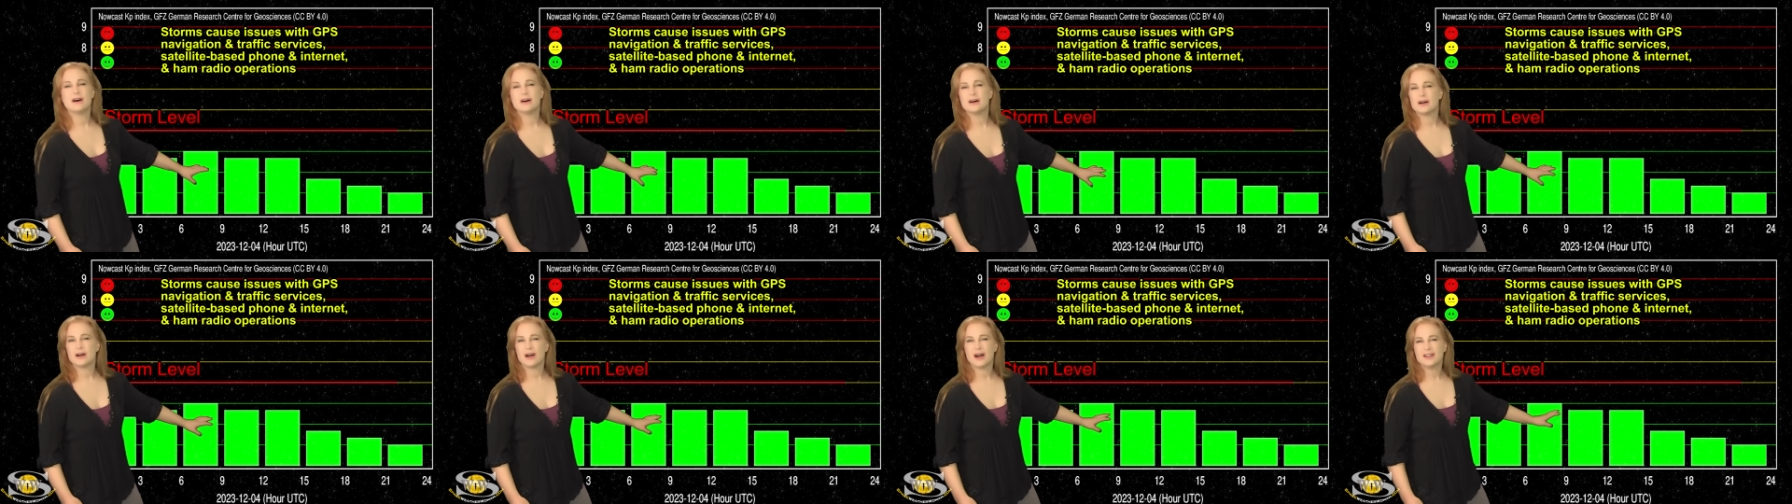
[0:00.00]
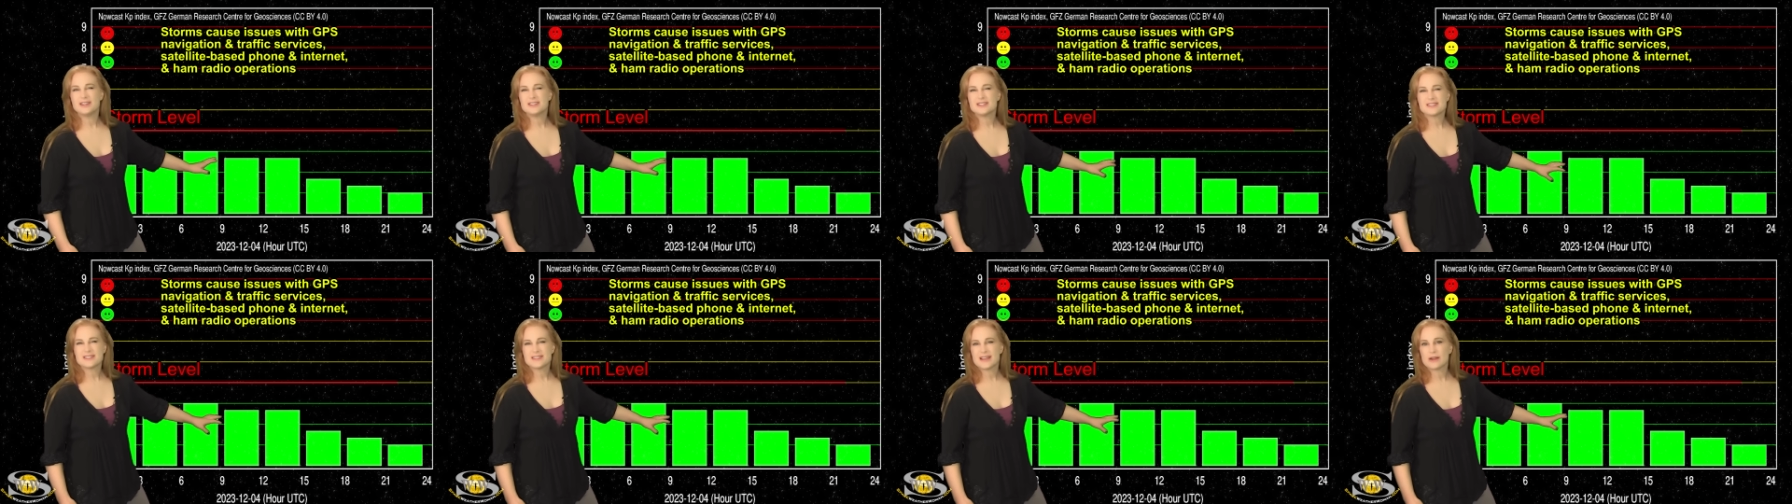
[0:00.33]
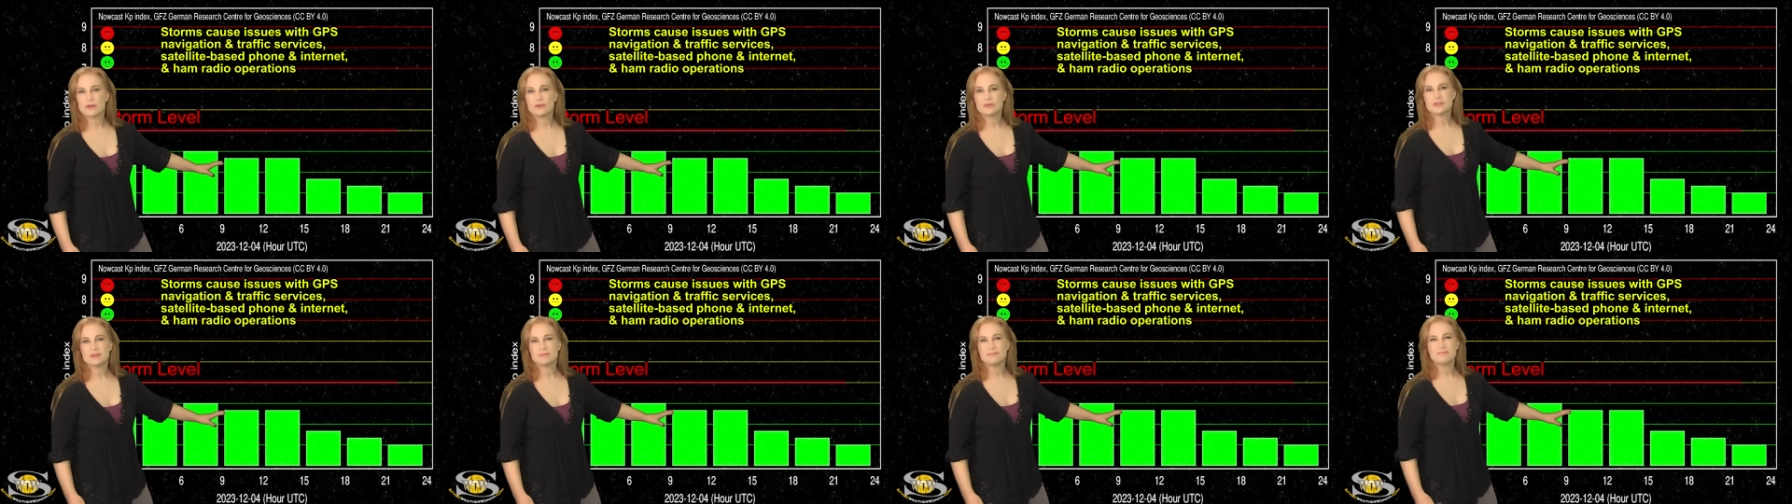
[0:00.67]

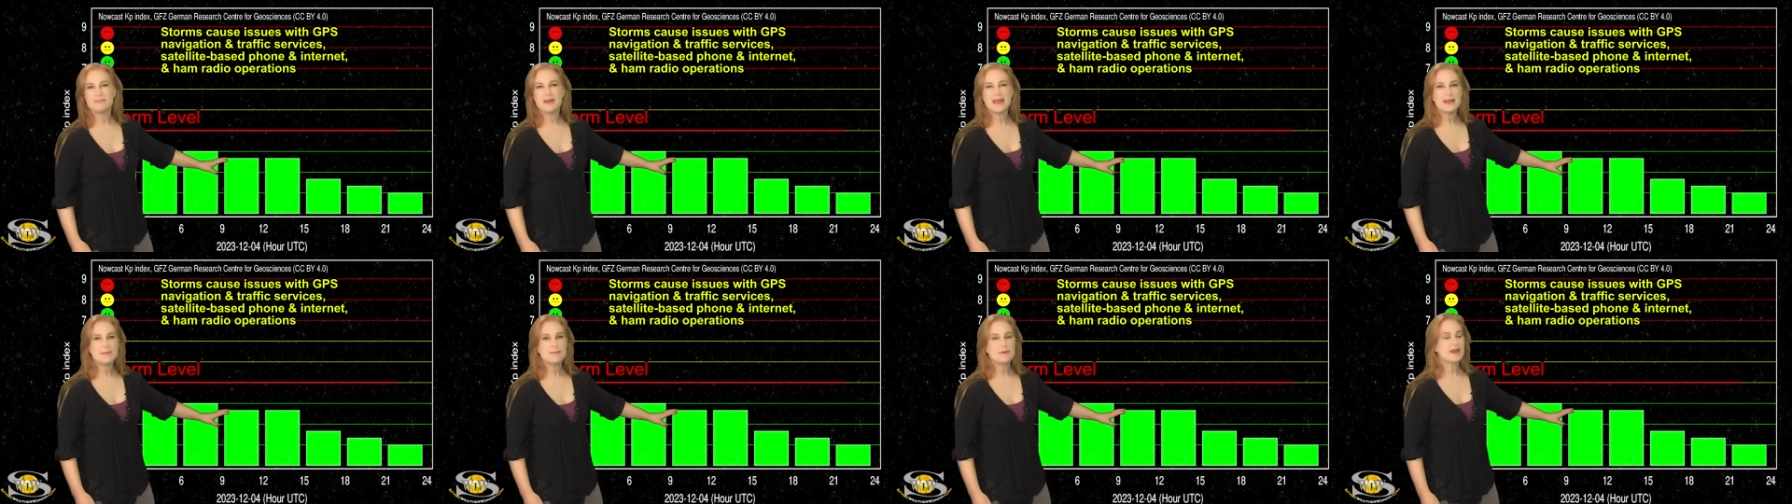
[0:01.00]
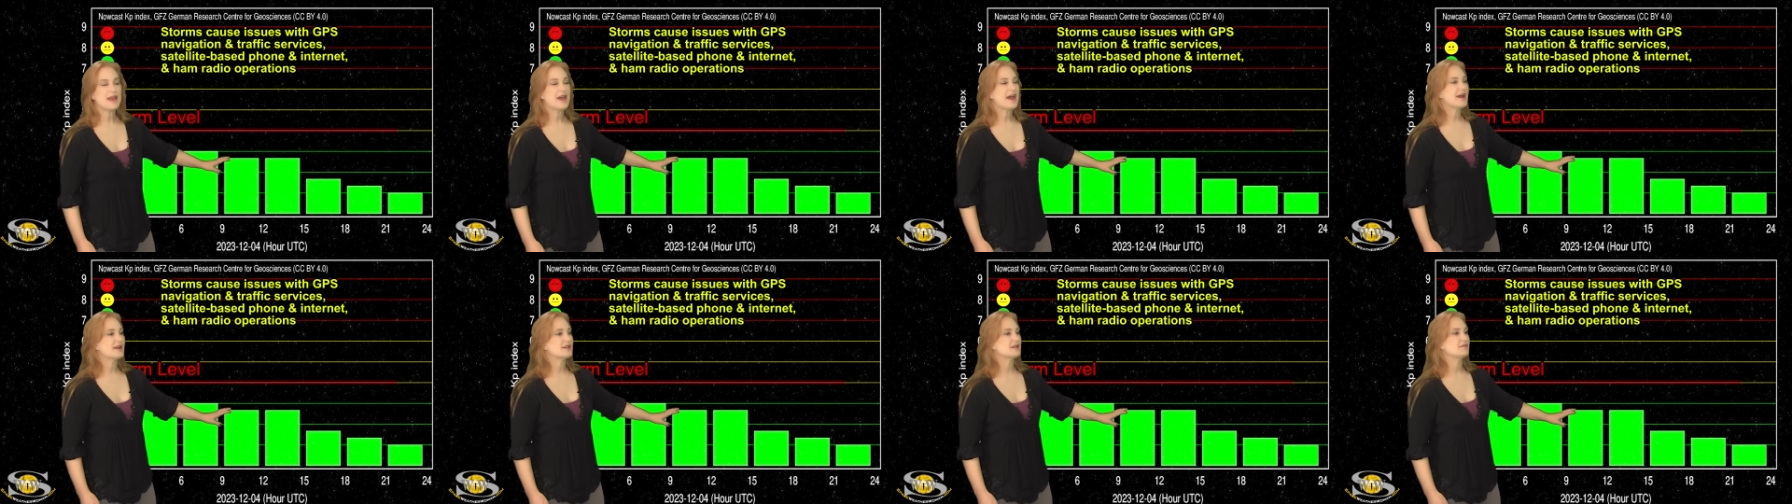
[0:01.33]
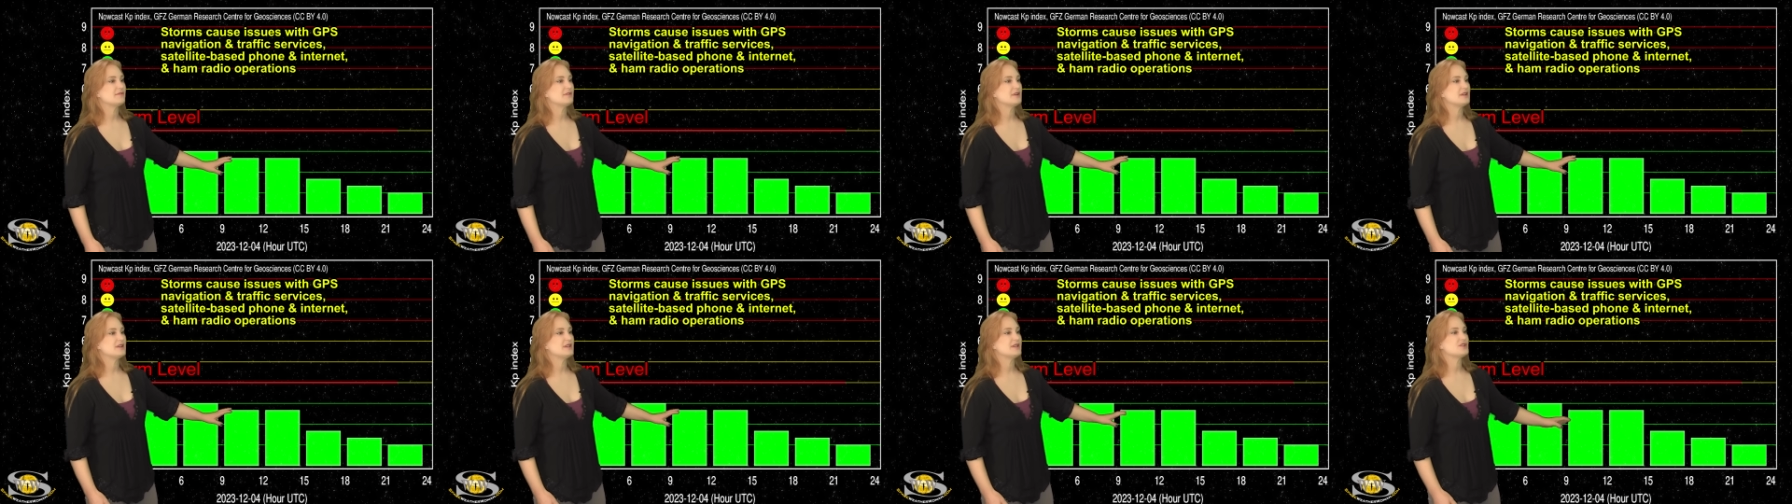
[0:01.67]
unsettled to maybe
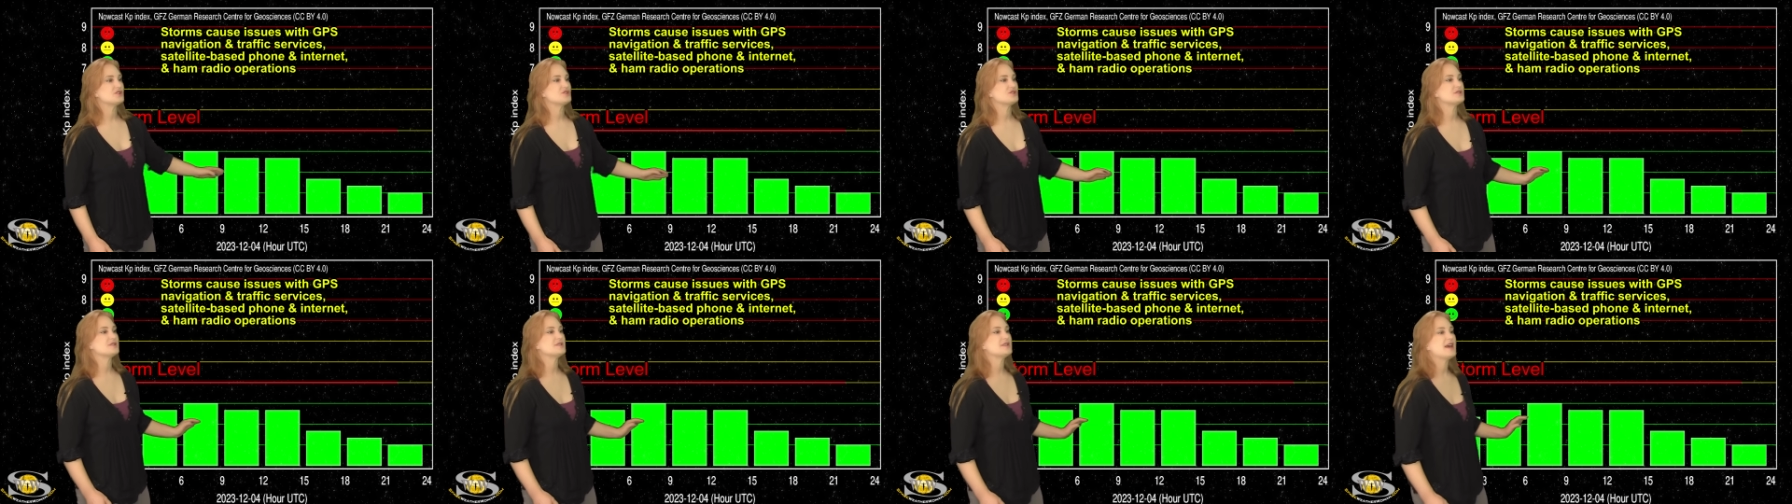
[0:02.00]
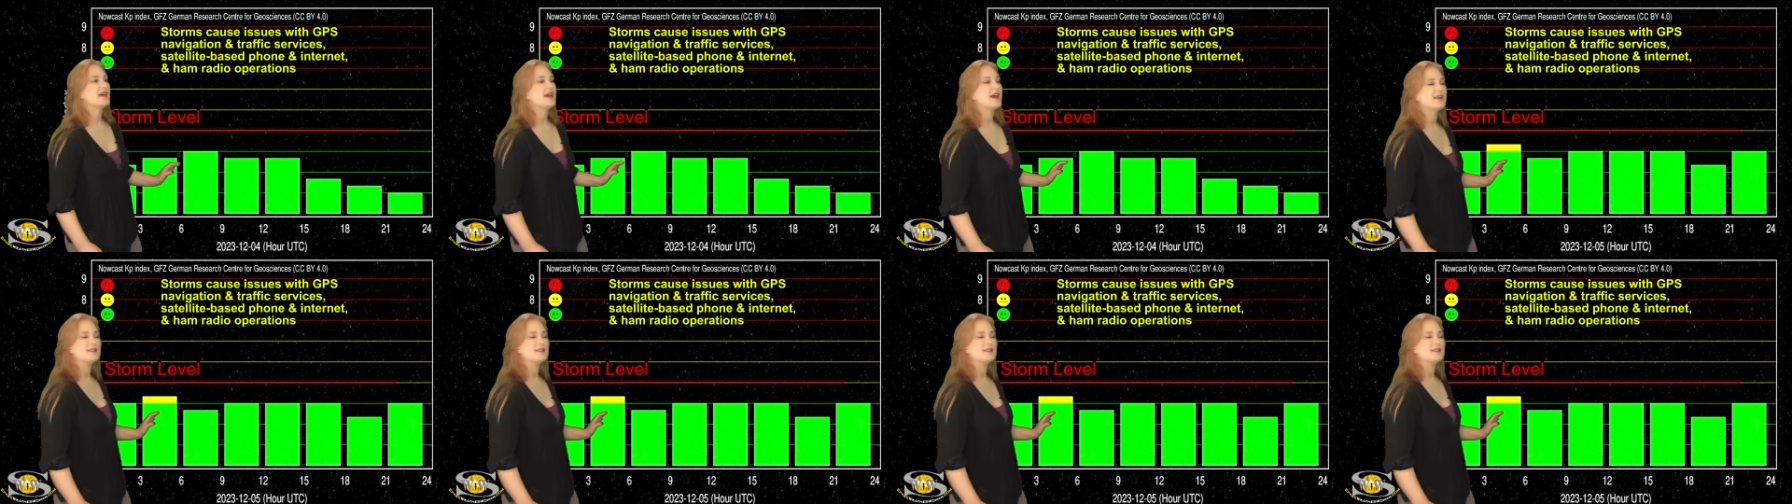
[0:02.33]
active conditions,